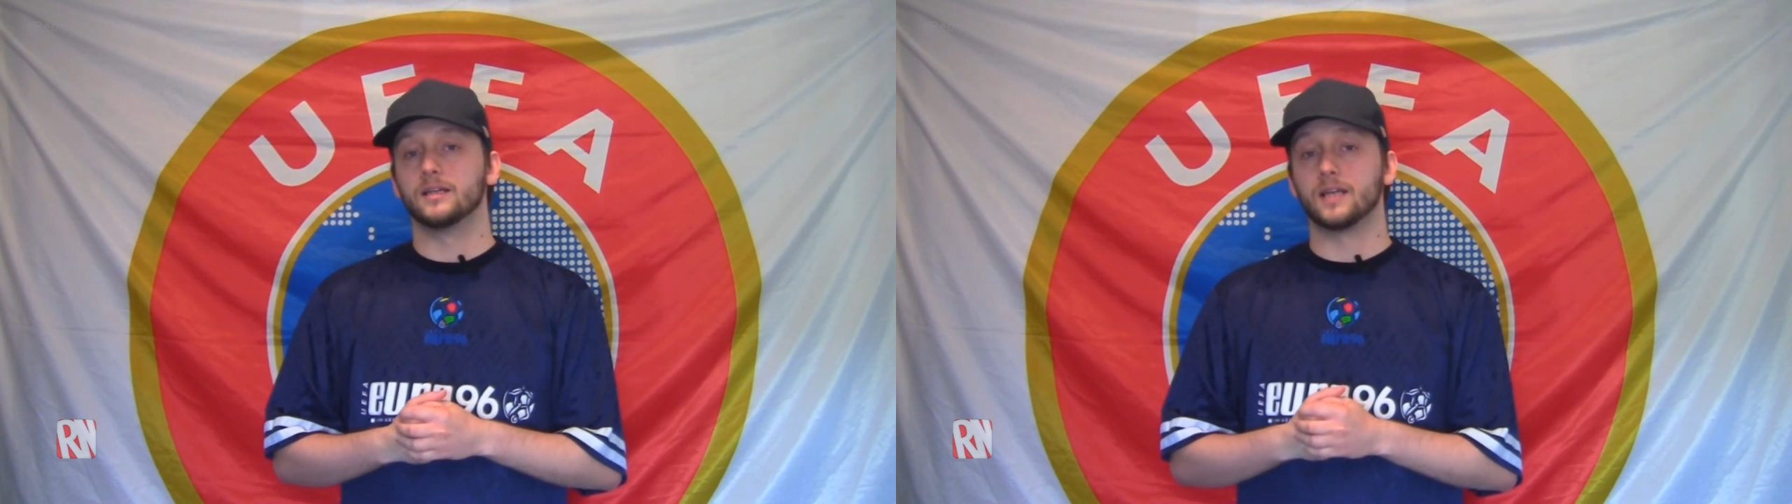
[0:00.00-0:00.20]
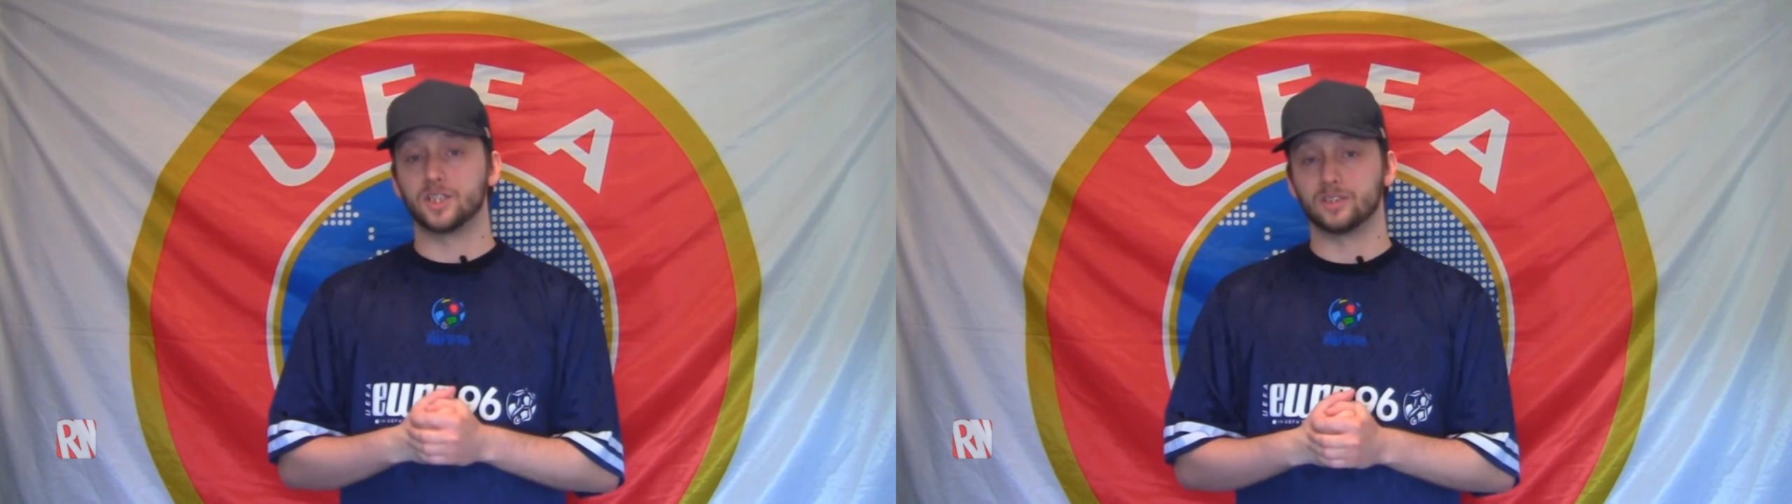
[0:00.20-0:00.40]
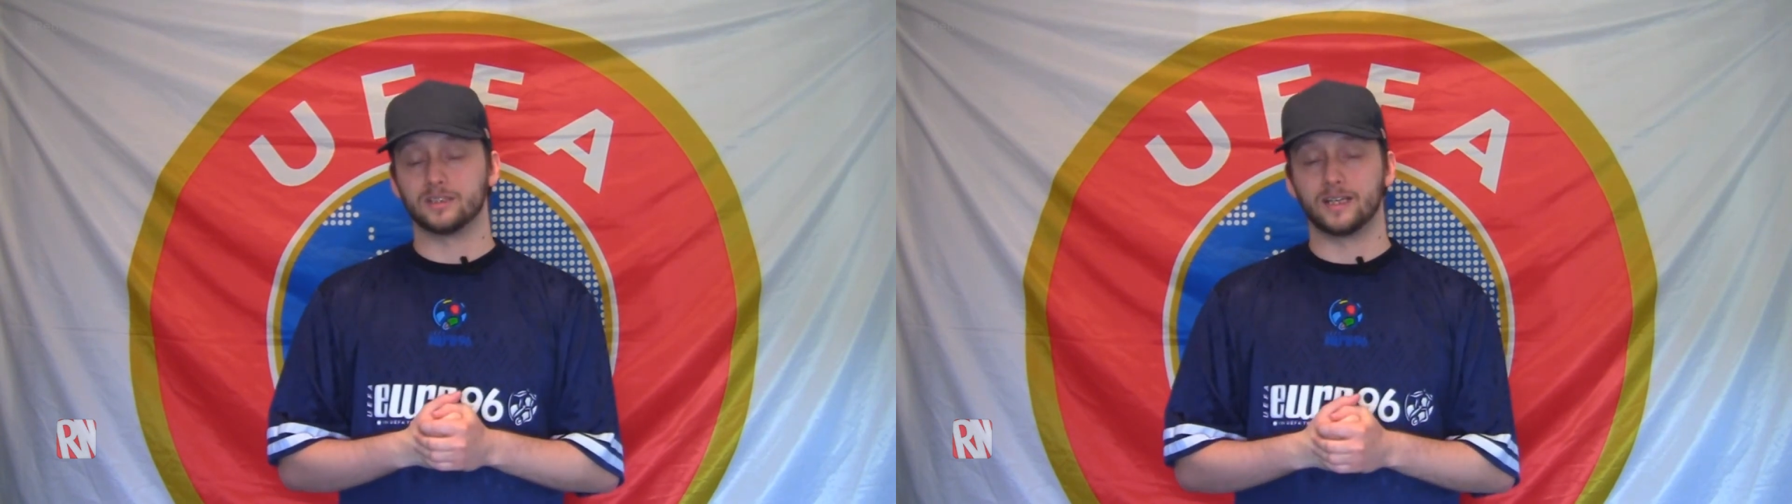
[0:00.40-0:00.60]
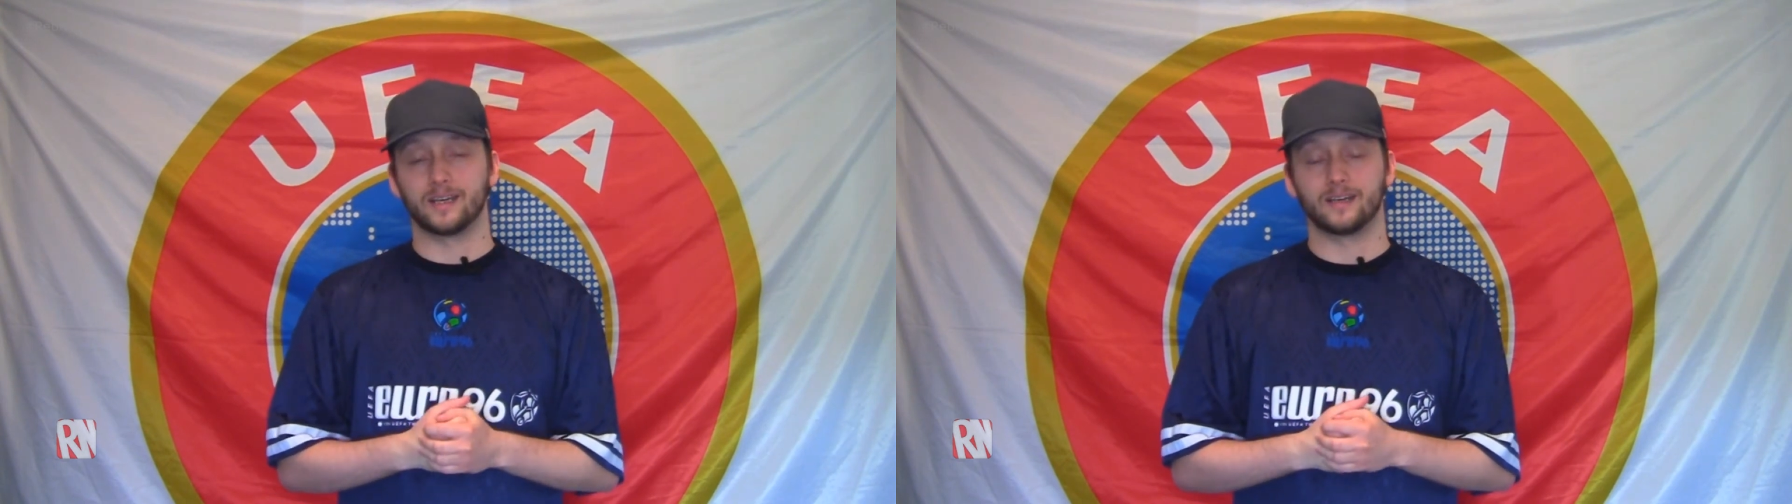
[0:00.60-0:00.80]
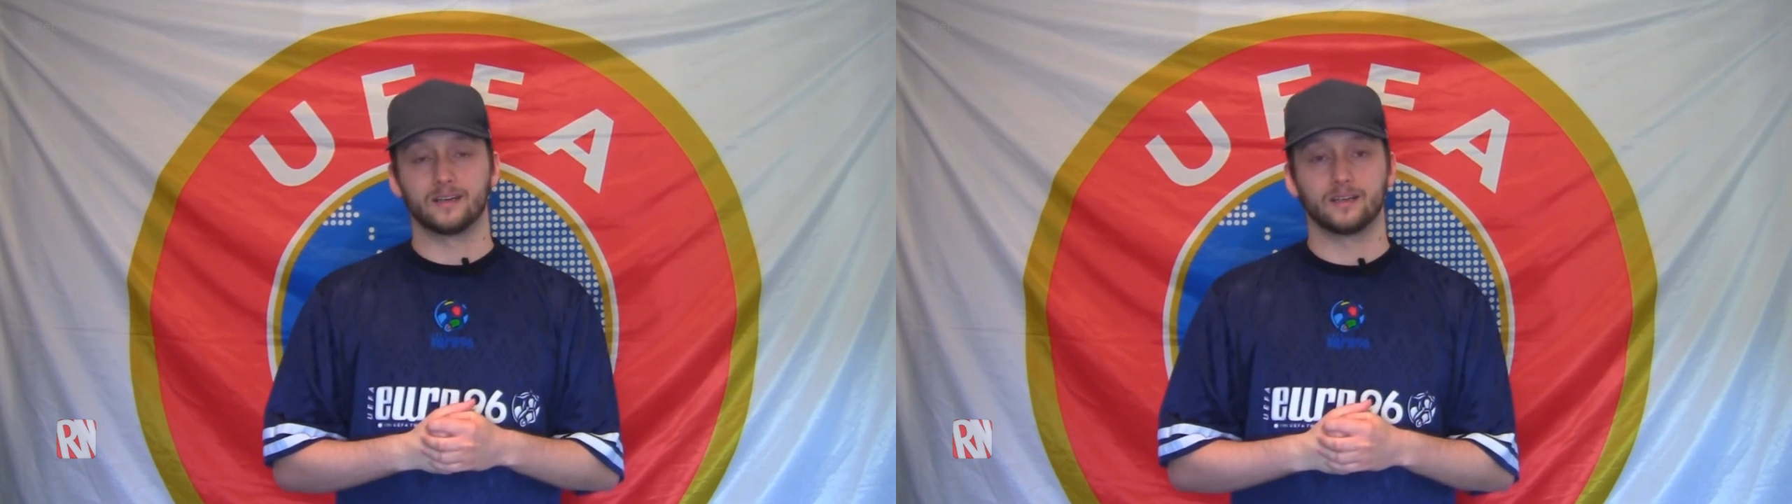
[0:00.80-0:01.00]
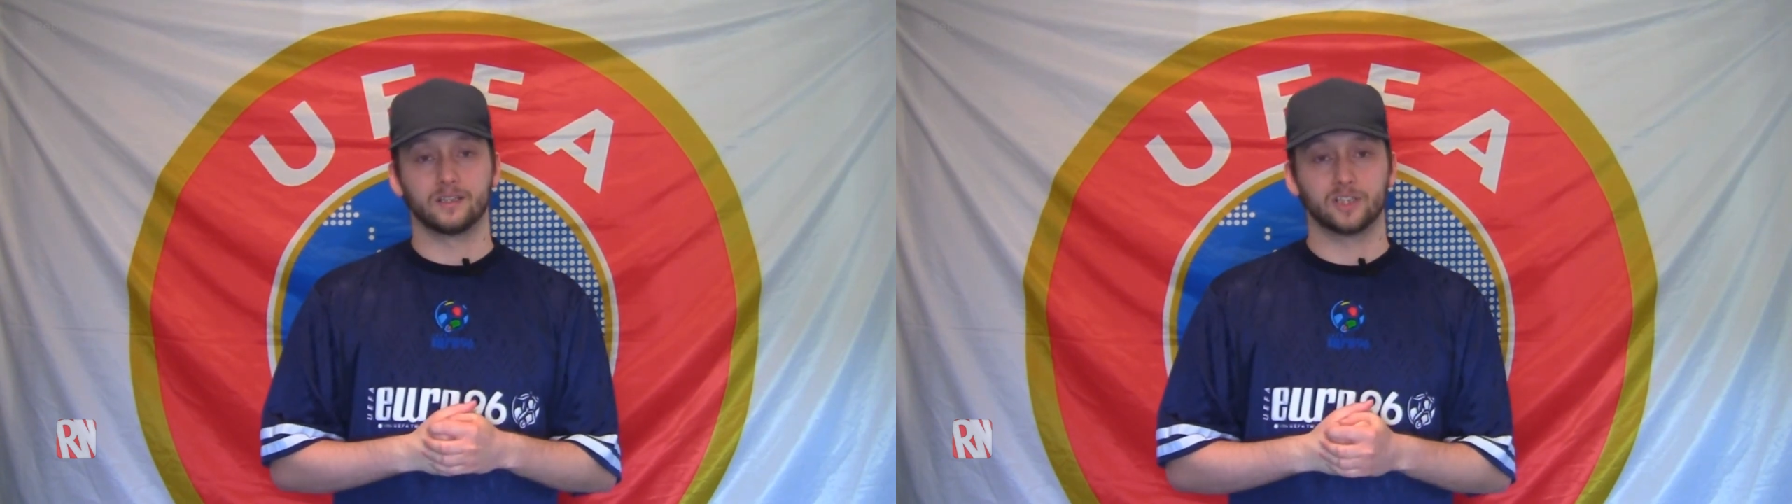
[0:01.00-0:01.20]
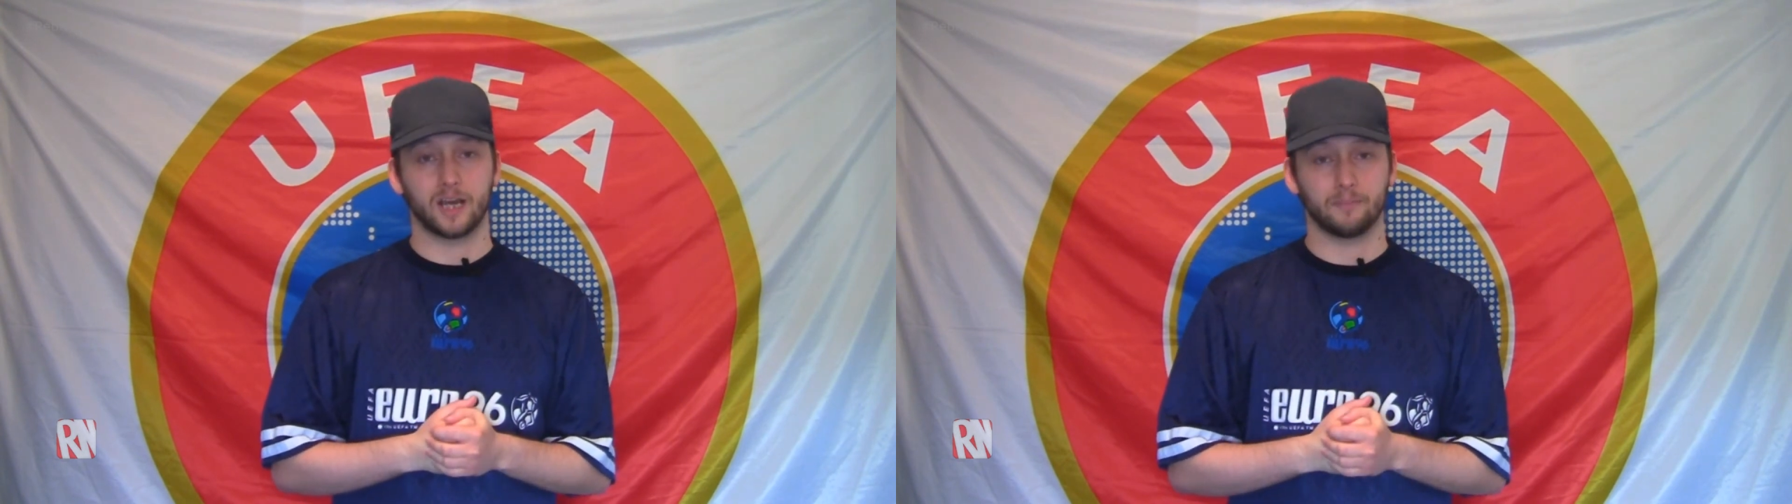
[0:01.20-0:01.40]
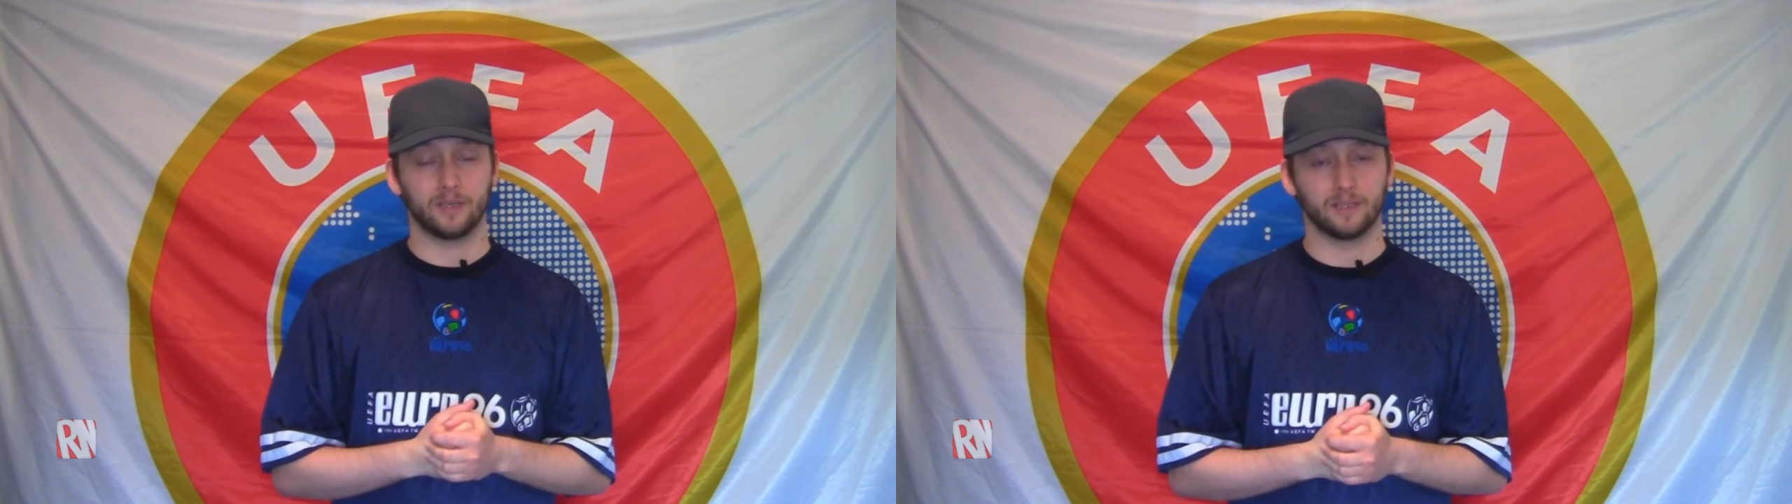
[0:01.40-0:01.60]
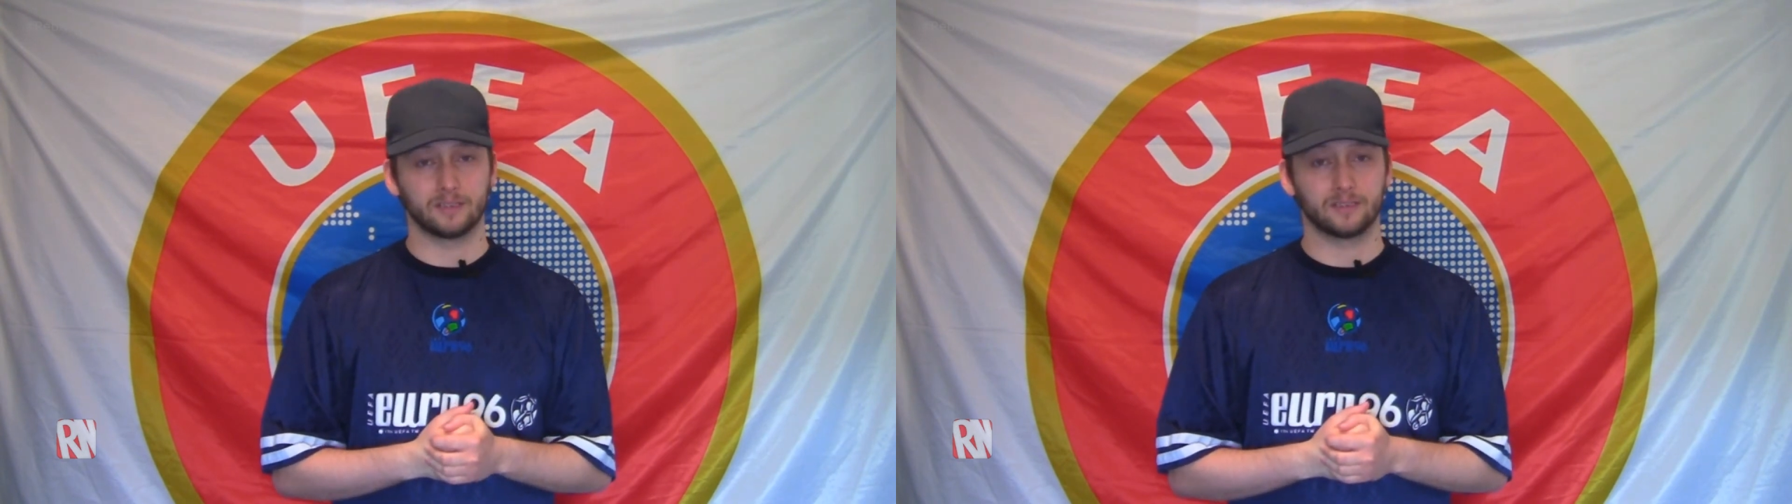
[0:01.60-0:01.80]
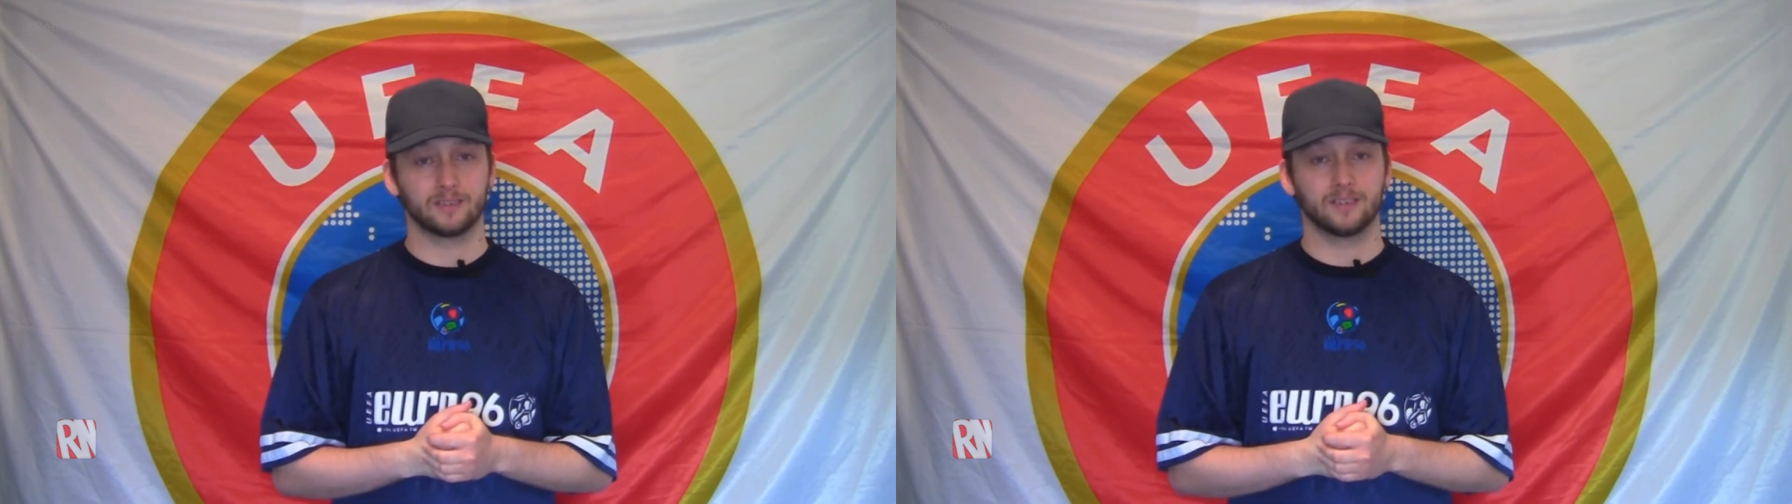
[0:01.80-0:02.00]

Nations League champions.